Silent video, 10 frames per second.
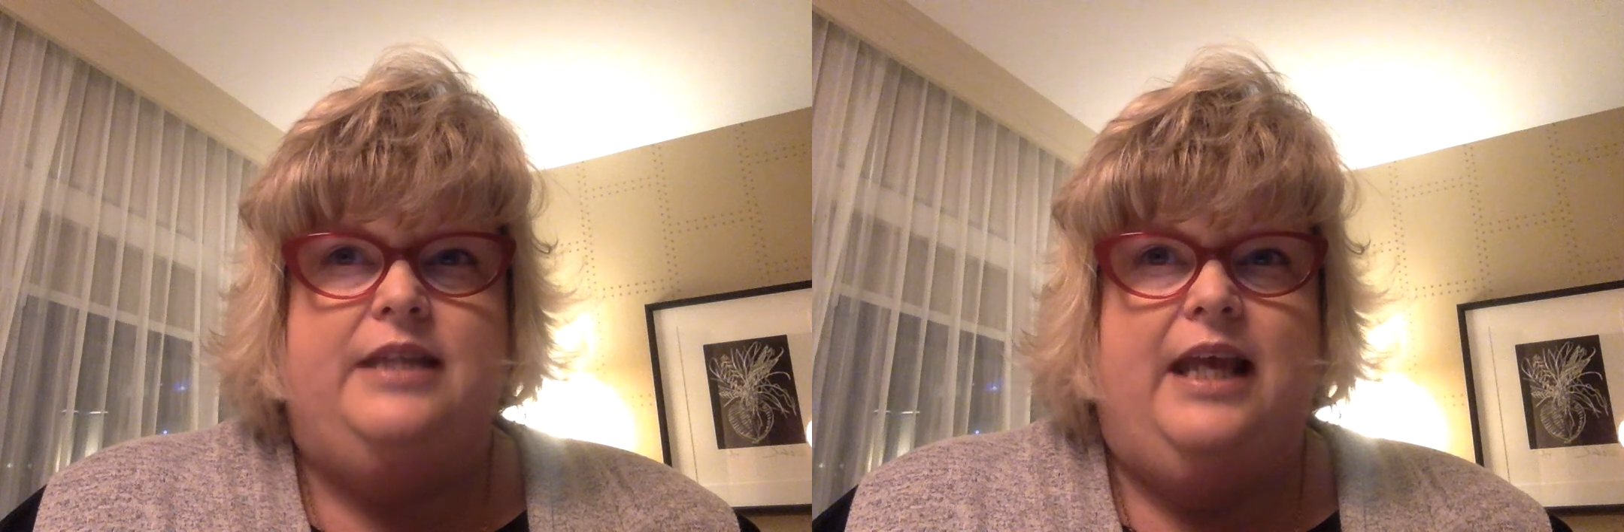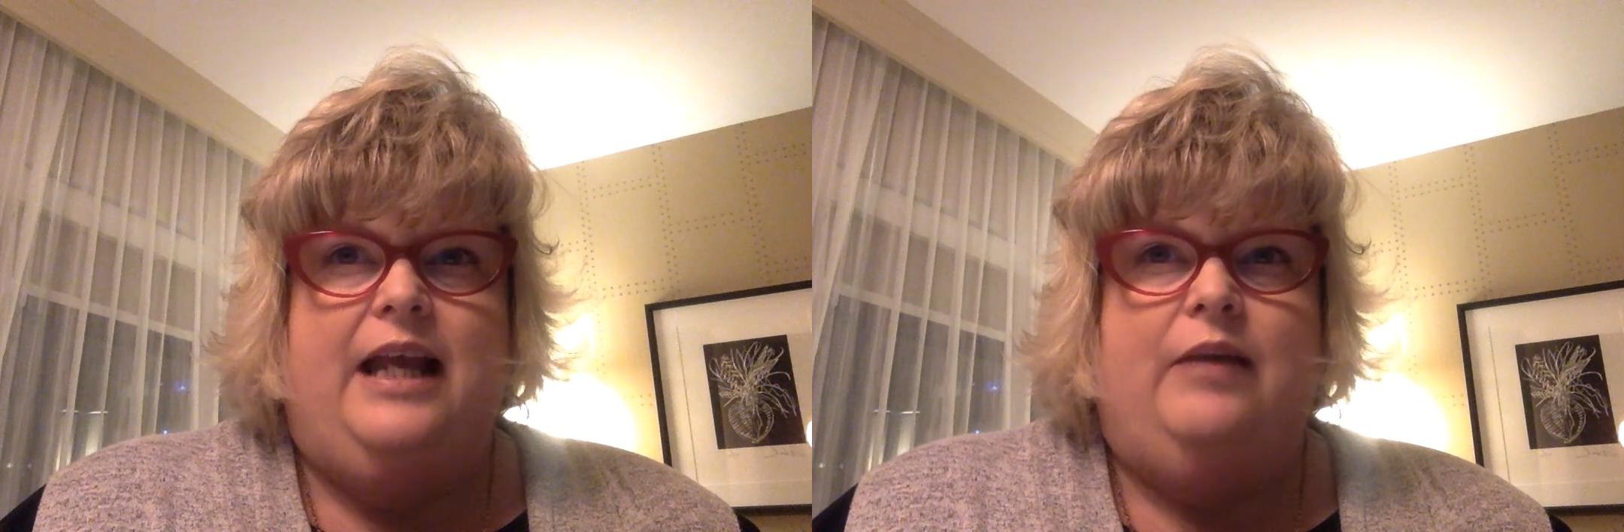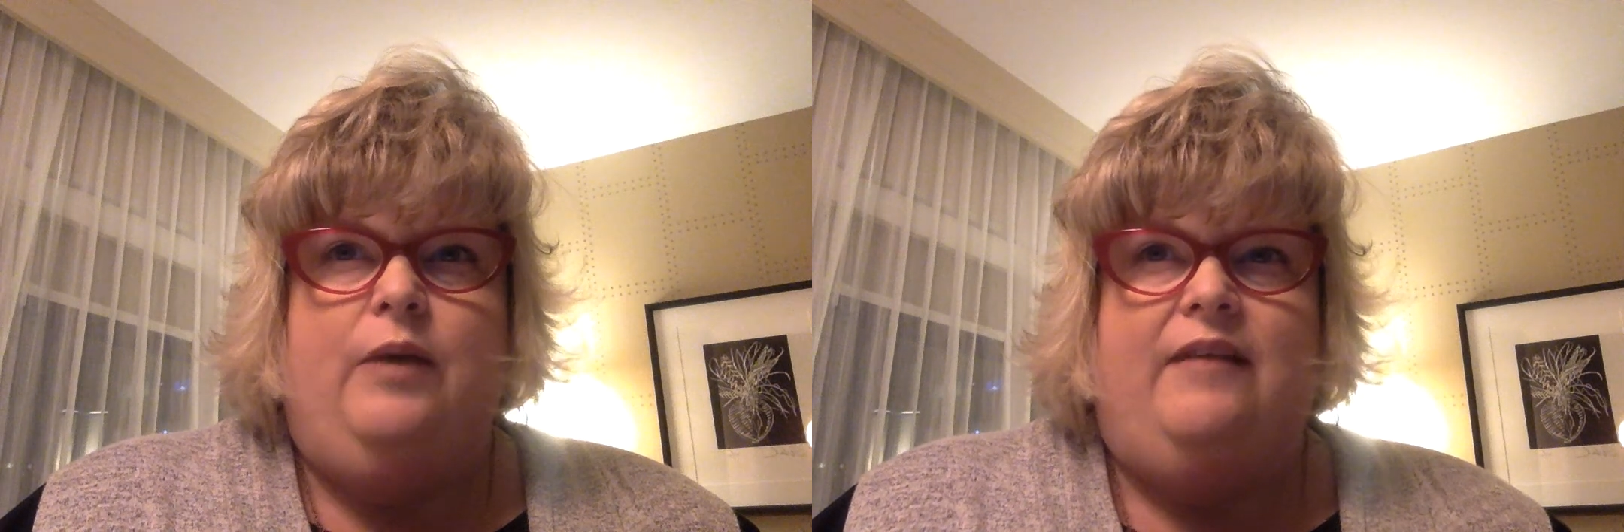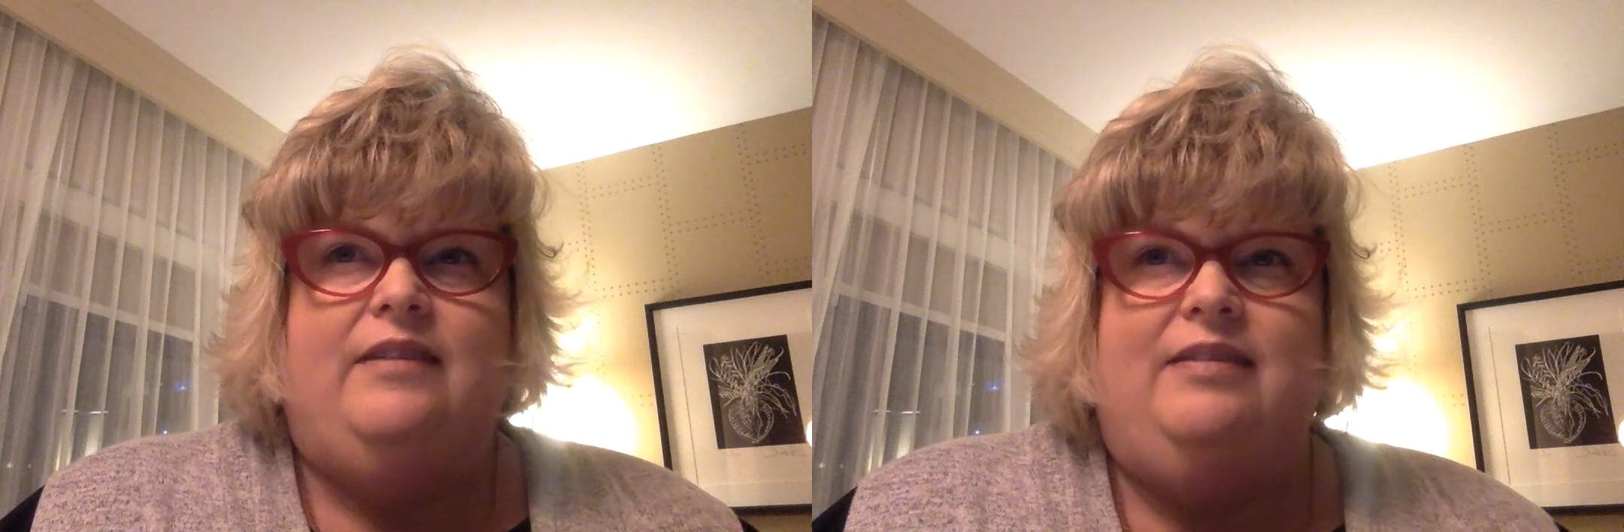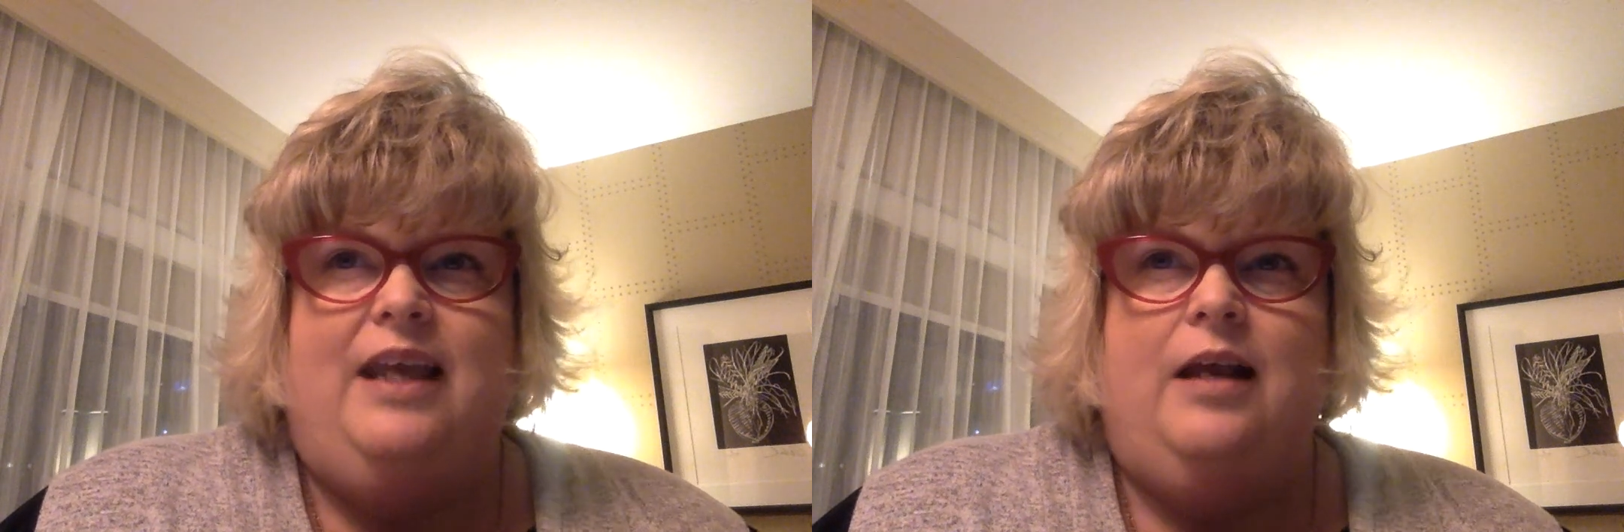Then we have
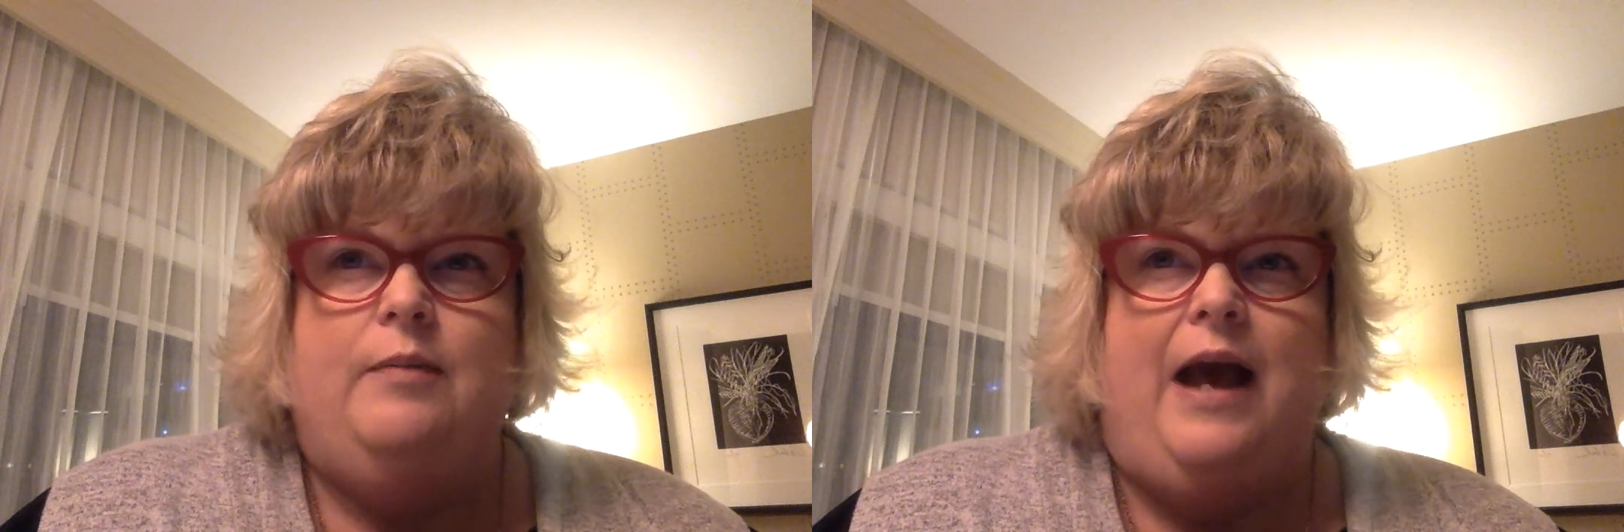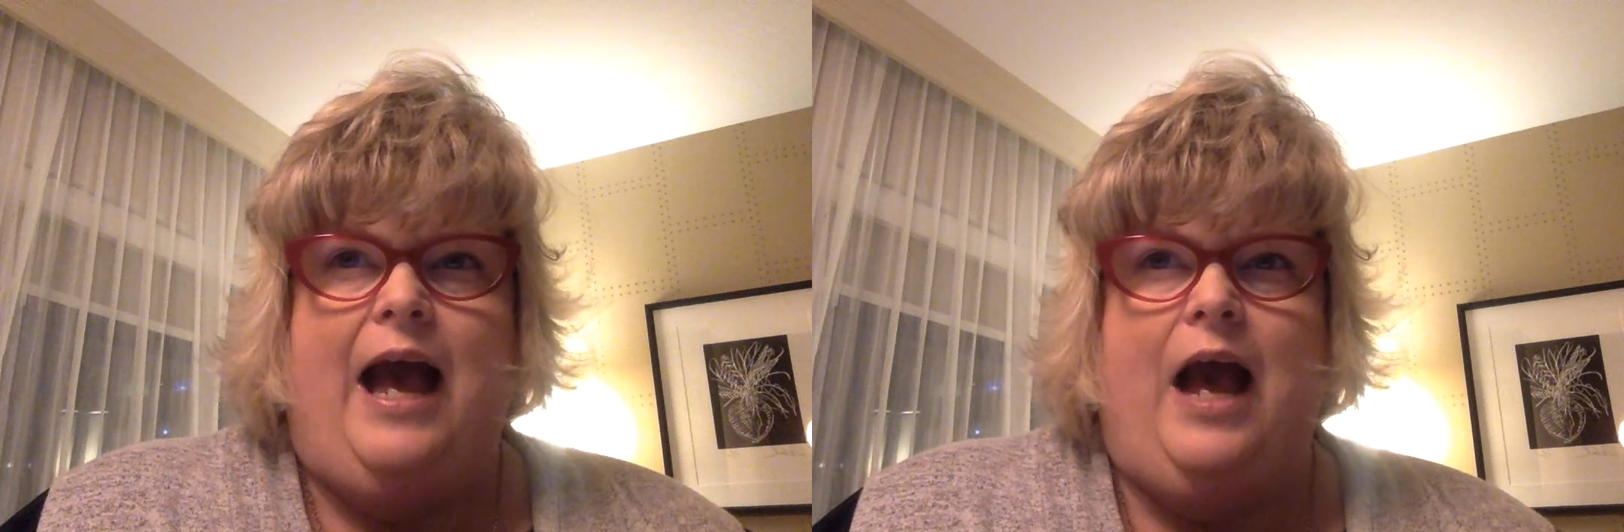to think about,